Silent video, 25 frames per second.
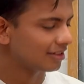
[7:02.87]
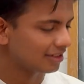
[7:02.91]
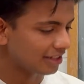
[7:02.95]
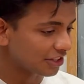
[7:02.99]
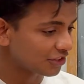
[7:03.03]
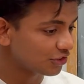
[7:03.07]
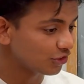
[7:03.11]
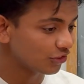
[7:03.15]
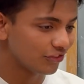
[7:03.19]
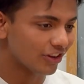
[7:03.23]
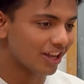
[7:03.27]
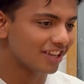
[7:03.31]

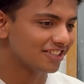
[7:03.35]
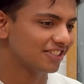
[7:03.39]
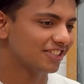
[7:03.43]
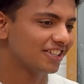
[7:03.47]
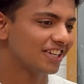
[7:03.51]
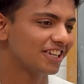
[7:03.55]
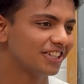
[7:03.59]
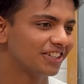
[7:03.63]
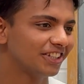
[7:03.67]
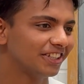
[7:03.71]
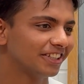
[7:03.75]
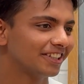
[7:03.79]
That's so
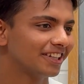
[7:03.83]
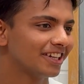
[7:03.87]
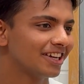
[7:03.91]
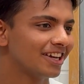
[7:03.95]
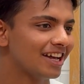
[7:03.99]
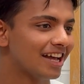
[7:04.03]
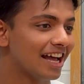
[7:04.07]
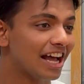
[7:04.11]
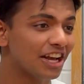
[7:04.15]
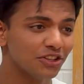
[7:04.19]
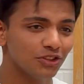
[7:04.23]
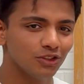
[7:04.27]
fascinating.
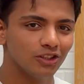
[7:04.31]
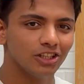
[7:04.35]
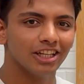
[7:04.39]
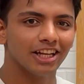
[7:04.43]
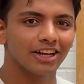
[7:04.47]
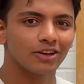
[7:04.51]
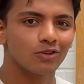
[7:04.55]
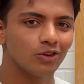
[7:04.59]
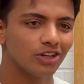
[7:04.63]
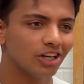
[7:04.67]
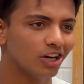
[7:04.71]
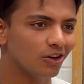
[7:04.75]
Actually,
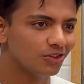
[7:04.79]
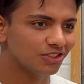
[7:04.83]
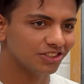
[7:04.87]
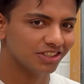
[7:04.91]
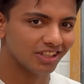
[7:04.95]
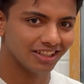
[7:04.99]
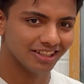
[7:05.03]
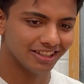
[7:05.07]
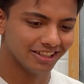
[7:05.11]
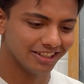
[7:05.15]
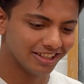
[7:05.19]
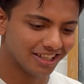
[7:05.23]
like when I was
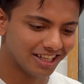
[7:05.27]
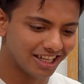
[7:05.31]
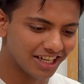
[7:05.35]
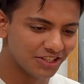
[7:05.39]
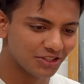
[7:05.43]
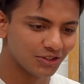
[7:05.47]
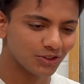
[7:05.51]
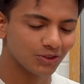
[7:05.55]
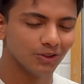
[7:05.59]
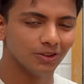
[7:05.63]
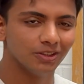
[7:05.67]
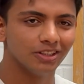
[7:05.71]
in high
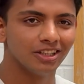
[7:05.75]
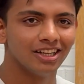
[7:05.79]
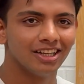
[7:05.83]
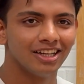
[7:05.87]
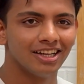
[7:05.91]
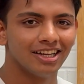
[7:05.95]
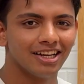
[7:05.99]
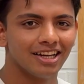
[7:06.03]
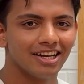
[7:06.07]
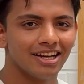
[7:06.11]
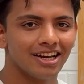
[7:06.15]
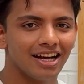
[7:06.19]
school,
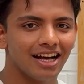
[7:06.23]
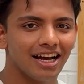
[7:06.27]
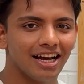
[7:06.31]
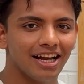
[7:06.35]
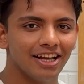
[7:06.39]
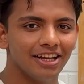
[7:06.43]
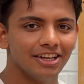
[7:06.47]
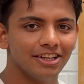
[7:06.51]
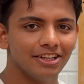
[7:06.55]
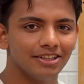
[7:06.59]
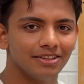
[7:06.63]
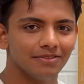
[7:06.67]

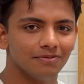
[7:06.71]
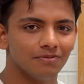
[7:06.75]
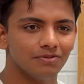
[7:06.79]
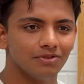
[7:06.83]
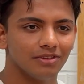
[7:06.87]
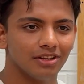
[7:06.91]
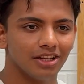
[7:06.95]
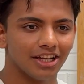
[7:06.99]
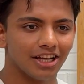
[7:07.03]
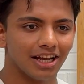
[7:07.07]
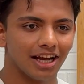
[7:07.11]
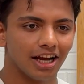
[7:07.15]
I
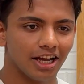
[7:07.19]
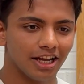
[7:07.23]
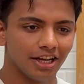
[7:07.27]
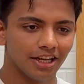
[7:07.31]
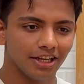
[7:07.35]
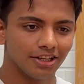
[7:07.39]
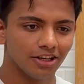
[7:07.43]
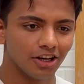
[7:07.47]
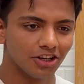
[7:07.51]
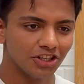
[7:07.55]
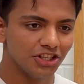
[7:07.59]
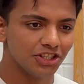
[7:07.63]

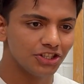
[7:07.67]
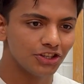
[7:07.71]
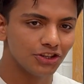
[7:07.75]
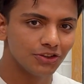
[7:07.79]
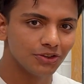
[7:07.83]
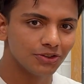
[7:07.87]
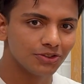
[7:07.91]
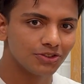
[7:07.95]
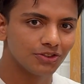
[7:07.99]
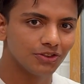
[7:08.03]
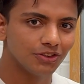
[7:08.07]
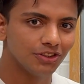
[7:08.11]
I got
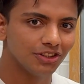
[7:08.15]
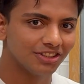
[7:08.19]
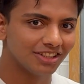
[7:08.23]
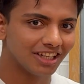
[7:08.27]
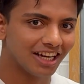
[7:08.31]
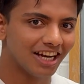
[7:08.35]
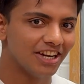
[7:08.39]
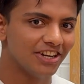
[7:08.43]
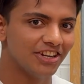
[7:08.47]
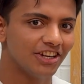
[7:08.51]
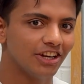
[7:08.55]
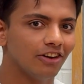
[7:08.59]
introduced to this
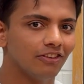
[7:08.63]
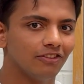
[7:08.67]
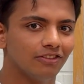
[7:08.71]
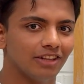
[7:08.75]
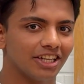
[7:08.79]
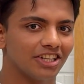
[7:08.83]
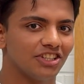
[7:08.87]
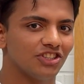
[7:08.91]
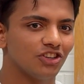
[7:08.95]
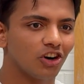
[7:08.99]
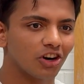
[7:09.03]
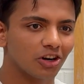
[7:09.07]
idea of
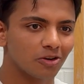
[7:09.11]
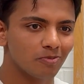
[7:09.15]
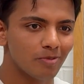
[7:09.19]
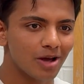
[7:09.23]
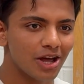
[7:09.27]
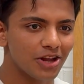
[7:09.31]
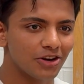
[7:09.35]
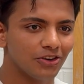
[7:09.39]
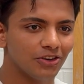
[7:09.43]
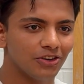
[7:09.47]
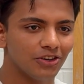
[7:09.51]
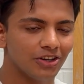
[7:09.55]
like dark
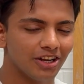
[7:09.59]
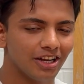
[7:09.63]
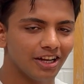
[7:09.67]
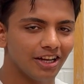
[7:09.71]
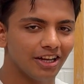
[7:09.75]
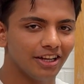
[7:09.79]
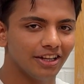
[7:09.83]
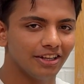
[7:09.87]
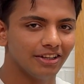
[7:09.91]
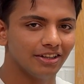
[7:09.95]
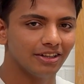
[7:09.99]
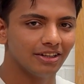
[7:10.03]
matter,
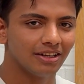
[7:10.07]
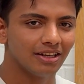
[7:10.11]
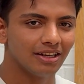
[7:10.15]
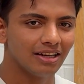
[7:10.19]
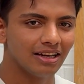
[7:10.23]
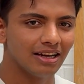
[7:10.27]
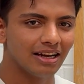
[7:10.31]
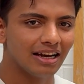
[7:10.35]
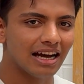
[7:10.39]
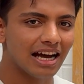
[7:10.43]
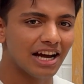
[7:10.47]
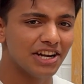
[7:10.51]
and
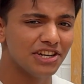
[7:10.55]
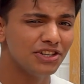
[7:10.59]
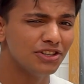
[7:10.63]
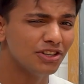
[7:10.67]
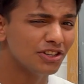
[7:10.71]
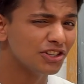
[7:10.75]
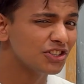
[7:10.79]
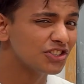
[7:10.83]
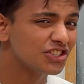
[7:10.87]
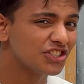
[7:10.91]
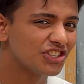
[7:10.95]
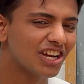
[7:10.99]
I didn't
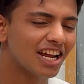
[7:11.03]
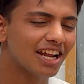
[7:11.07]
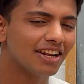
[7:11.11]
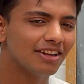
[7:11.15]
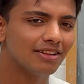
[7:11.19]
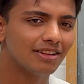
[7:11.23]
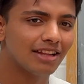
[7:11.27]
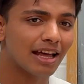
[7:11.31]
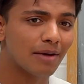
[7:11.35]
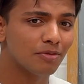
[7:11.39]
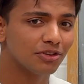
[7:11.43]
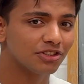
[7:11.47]

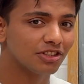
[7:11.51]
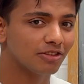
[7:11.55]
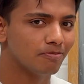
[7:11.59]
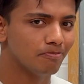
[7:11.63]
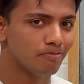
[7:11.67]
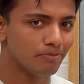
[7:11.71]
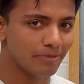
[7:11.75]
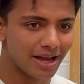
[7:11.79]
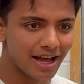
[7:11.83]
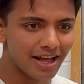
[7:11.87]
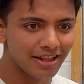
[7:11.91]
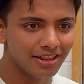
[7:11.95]
understand that much of
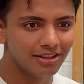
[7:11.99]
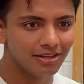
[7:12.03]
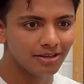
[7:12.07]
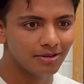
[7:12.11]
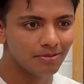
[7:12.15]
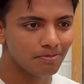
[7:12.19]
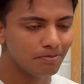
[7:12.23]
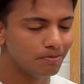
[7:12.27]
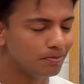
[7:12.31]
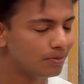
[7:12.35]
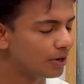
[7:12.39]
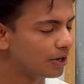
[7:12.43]
math,
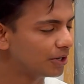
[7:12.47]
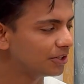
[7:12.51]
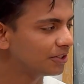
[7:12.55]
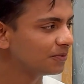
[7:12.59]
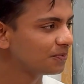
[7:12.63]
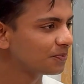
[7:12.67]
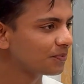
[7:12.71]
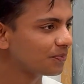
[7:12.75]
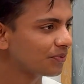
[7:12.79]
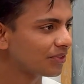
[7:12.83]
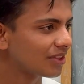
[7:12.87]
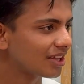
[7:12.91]
but
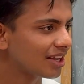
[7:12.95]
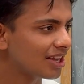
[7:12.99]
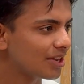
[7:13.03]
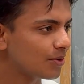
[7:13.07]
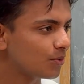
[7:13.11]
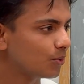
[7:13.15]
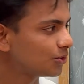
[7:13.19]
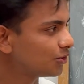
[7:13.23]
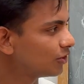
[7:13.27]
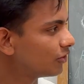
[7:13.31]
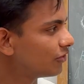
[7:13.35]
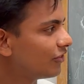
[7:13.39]

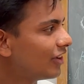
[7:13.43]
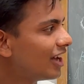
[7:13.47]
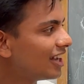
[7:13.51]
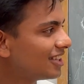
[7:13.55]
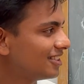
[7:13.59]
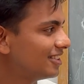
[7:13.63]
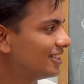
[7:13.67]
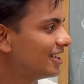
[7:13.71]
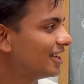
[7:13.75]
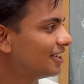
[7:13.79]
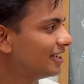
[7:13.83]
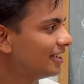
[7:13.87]
it was so
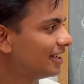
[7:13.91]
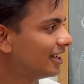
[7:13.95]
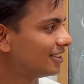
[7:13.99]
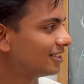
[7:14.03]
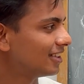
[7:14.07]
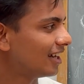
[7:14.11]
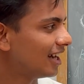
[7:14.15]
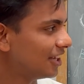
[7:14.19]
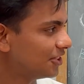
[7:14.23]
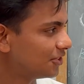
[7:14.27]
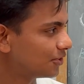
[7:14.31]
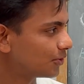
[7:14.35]
fascinating as
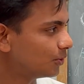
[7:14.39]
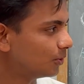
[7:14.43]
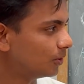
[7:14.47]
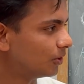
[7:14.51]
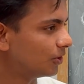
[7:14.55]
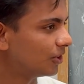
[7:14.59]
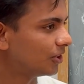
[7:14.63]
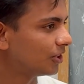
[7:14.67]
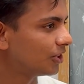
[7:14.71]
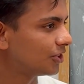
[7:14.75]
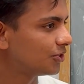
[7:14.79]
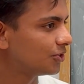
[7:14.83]
a high
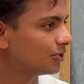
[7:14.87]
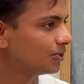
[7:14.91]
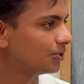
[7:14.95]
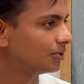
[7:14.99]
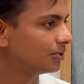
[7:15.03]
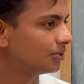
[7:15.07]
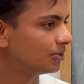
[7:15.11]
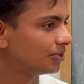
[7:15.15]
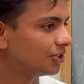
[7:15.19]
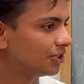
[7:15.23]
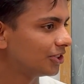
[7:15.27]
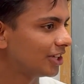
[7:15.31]
schooler
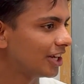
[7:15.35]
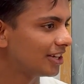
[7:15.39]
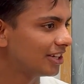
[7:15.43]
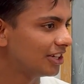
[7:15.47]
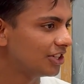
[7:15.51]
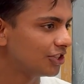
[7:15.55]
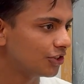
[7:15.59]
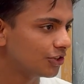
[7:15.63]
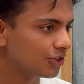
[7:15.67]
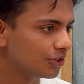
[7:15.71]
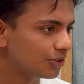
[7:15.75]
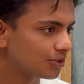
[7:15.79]
to get
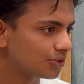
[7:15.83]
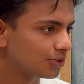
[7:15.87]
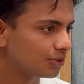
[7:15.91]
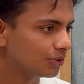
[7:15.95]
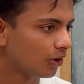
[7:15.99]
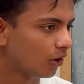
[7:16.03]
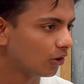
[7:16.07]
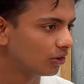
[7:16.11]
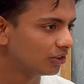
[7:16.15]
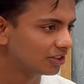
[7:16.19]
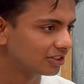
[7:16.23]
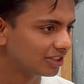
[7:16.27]
introduced to
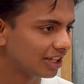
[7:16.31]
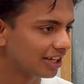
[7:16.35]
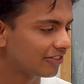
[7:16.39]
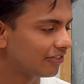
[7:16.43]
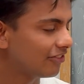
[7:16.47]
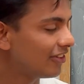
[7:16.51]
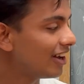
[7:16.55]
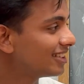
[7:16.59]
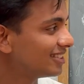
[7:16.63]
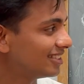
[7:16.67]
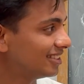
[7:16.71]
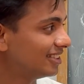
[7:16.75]
all these
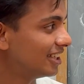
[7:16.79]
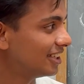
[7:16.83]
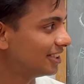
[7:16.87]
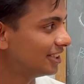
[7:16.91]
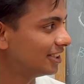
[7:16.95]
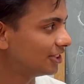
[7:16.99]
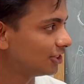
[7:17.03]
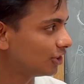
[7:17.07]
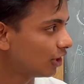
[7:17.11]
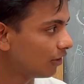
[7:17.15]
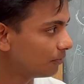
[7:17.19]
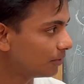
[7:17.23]
like
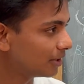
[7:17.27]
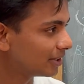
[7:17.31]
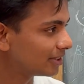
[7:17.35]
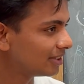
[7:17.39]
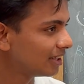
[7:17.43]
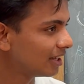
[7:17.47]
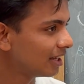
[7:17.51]
fascinating topics.